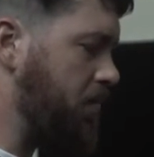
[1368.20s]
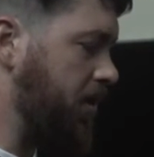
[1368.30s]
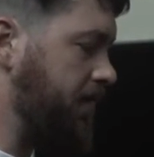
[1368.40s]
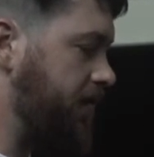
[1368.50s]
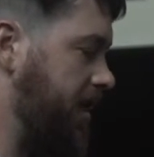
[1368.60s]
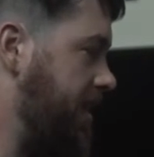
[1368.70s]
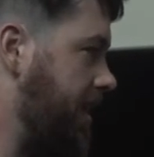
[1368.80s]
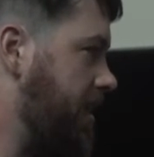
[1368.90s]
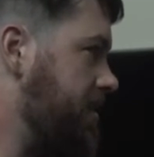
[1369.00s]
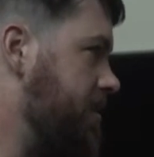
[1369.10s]
but for
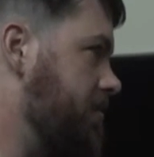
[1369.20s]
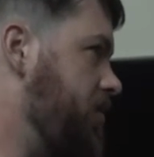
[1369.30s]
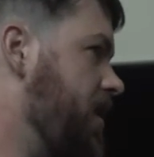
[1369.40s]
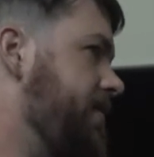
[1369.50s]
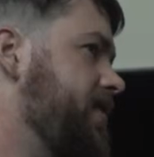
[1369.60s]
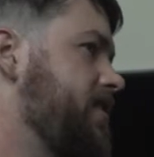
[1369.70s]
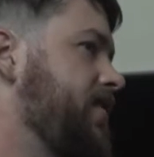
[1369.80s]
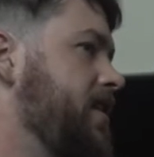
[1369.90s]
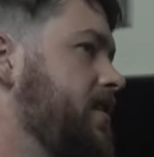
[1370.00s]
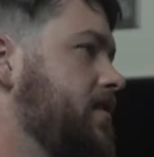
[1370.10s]
anything custom, you have to
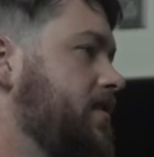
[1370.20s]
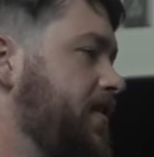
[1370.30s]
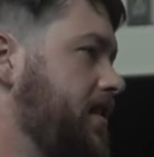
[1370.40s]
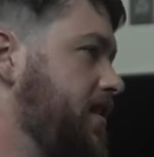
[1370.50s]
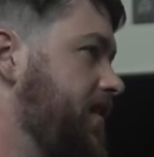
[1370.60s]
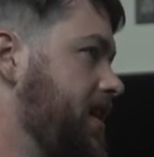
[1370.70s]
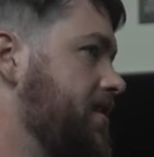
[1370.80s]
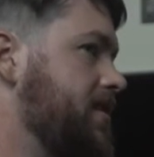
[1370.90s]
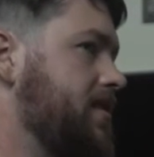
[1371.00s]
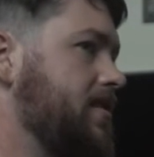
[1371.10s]
define, define the
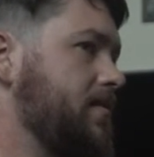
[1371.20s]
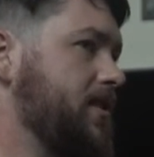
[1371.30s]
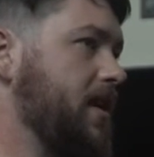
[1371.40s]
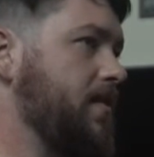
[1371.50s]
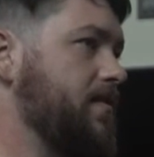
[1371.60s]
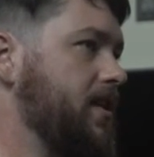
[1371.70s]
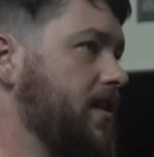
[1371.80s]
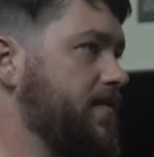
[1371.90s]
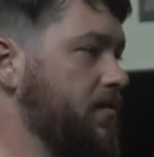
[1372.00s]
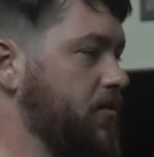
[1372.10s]
events themselves.
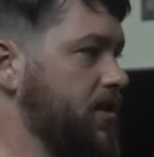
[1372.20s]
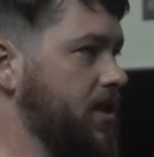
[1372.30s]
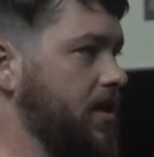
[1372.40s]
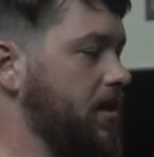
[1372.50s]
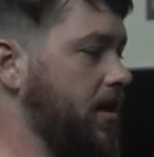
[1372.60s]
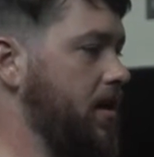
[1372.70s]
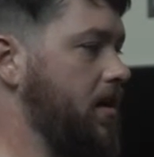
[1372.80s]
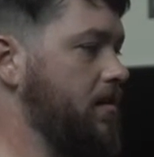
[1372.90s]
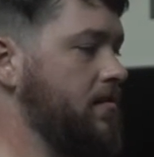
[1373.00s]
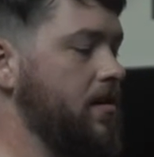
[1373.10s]
Like if someone's going to click
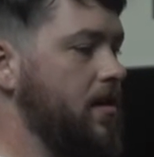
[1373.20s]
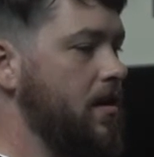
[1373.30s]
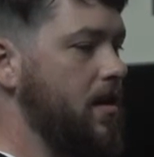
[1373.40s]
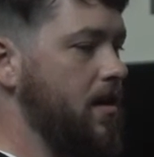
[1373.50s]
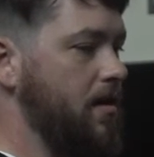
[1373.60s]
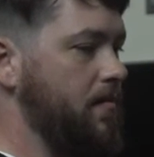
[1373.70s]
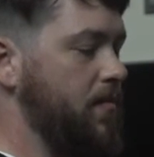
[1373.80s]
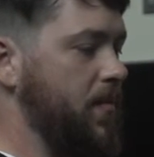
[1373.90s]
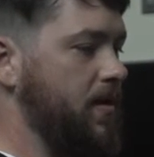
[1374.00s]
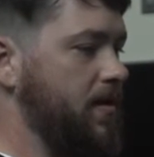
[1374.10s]
on um,
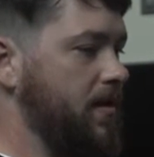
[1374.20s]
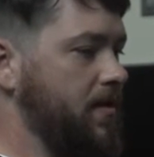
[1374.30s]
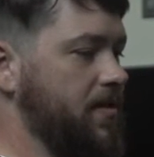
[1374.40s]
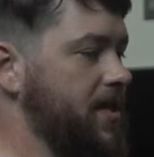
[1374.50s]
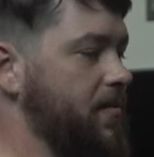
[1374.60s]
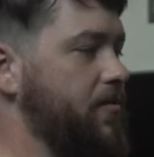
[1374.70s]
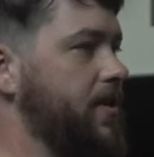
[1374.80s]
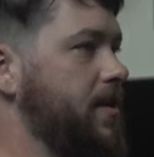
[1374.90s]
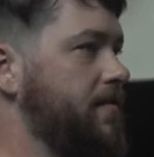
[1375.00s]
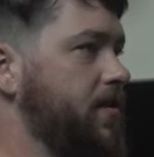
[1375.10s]
you know, step
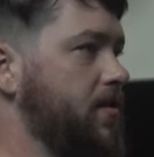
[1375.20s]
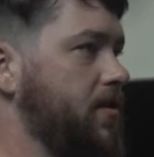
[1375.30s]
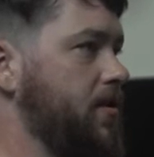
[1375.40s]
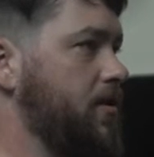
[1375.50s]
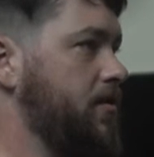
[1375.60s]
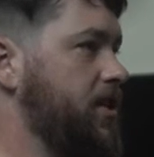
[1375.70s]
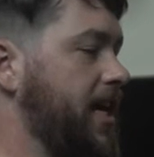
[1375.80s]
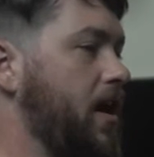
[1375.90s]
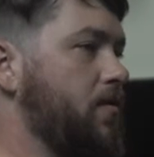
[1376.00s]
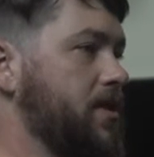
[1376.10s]
three of your, your
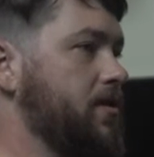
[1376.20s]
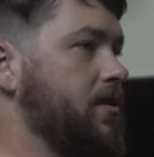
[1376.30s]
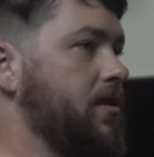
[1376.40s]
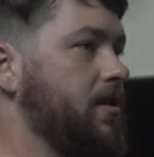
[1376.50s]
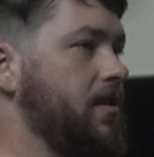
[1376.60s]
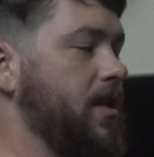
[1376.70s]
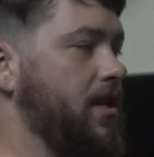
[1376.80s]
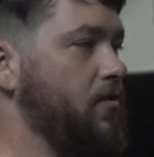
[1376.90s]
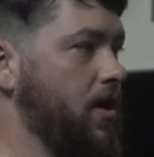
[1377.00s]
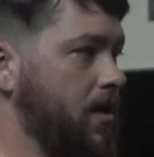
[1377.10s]
checkout wizard
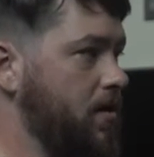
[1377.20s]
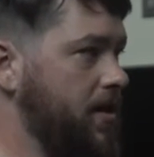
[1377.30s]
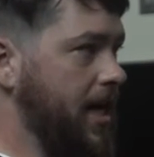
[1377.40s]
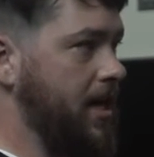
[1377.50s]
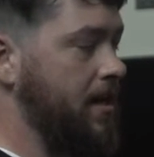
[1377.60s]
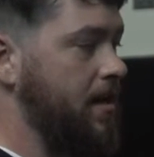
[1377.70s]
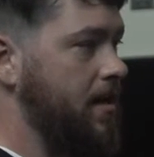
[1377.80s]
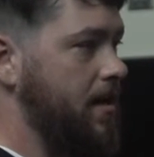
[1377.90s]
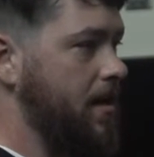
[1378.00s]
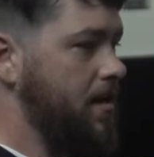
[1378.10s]
and you want to know that,
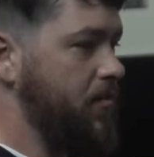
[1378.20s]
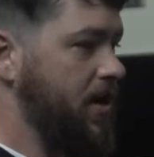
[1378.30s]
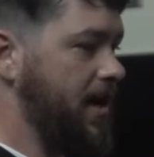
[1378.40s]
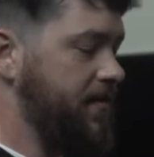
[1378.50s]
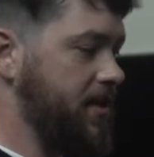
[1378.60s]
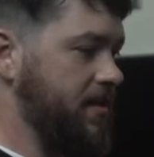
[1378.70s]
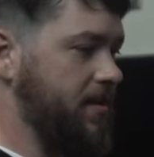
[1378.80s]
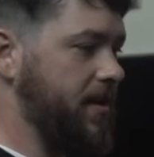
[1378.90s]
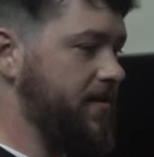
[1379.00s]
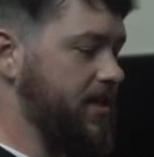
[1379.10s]
um, you, have to,
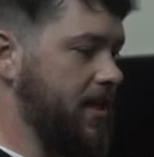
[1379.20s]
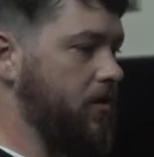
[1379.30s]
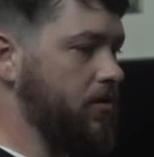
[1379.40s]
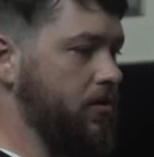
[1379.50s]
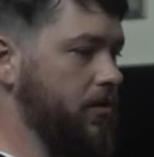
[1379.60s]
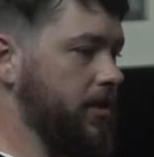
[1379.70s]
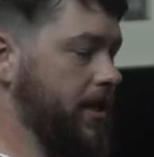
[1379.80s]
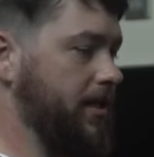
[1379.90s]
you have to tell Google